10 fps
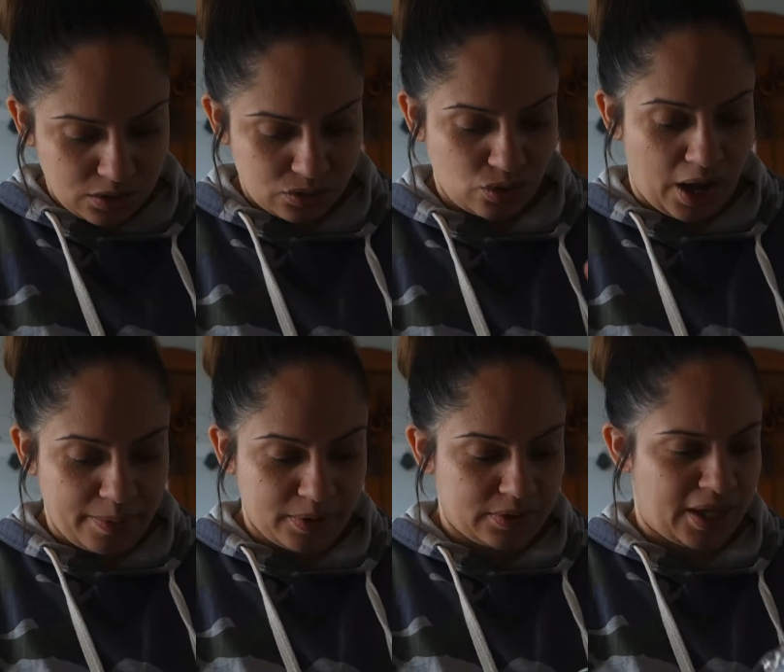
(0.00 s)
So
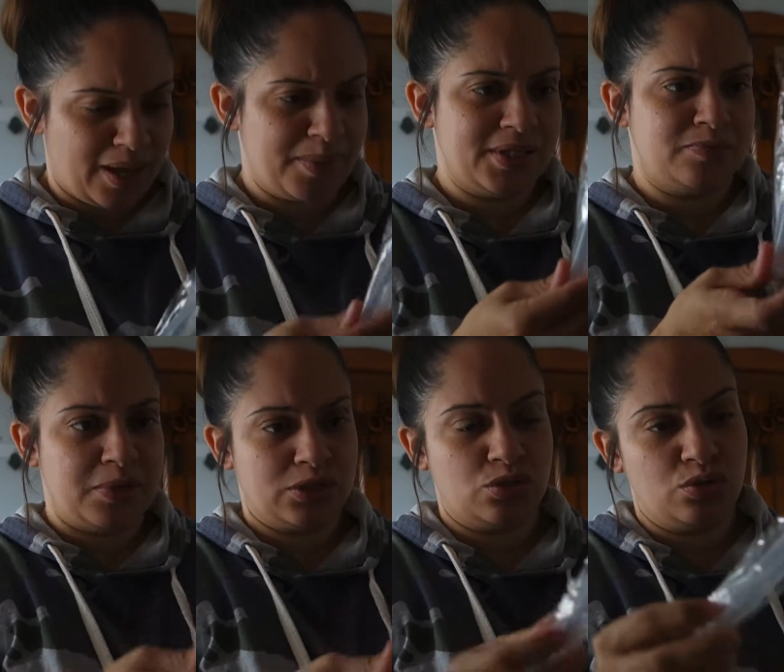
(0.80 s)
they gave me this
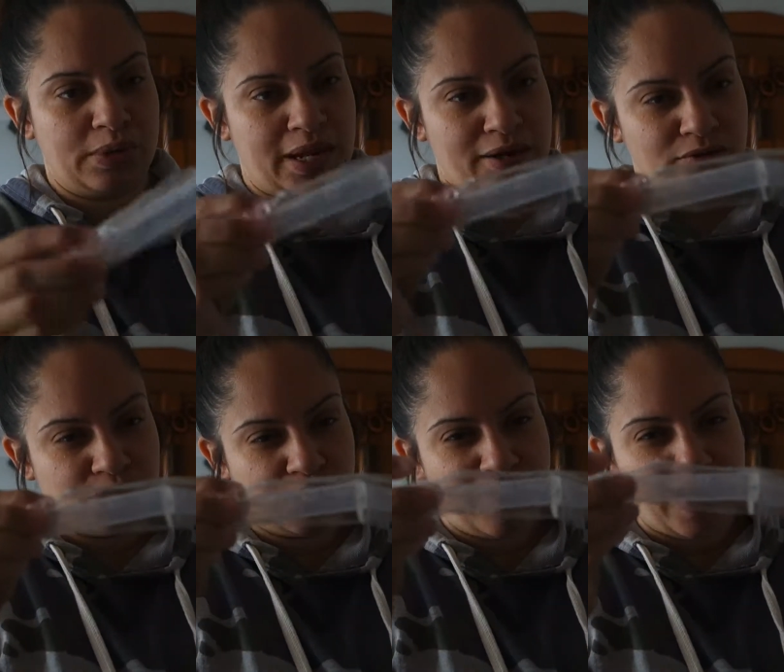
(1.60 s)
big tube, and I know
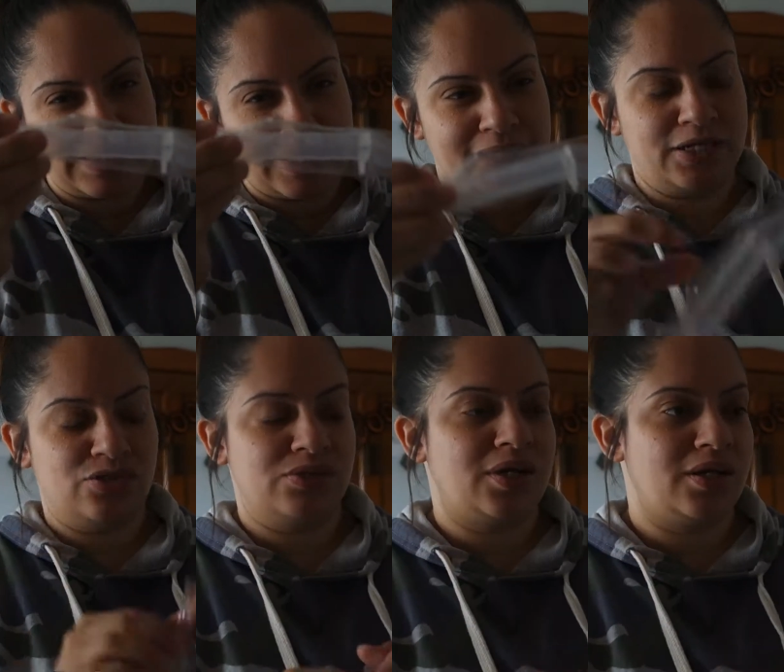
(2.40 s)
Jeremiah's not gonna
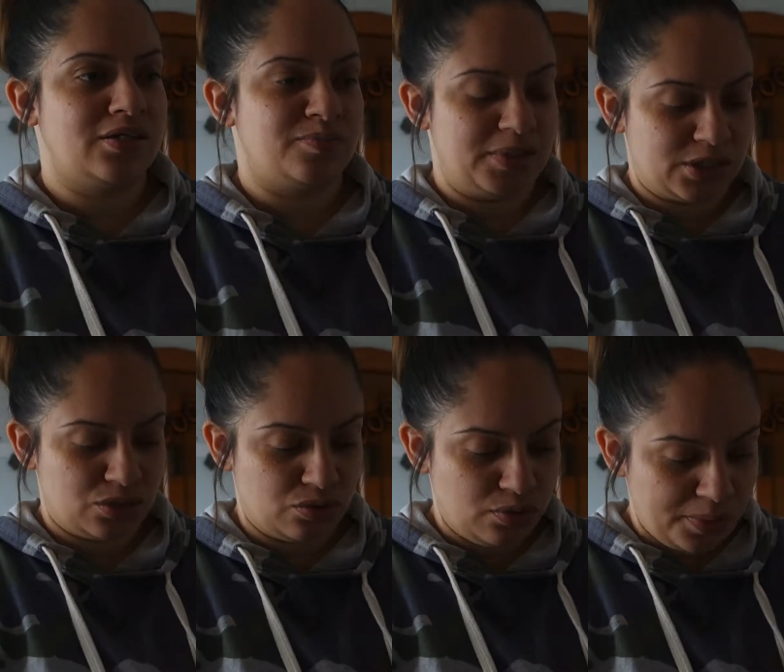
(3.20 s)
drink out of this big
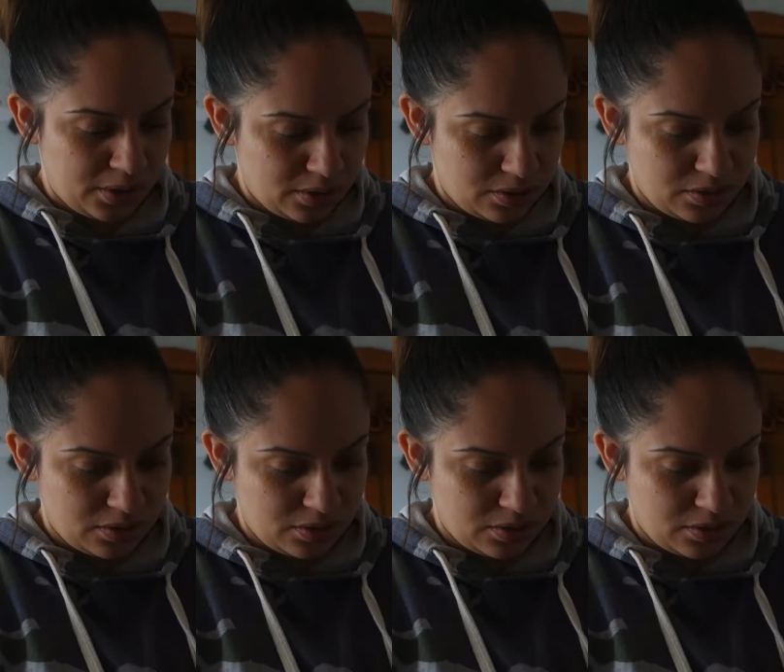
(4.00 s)
tube.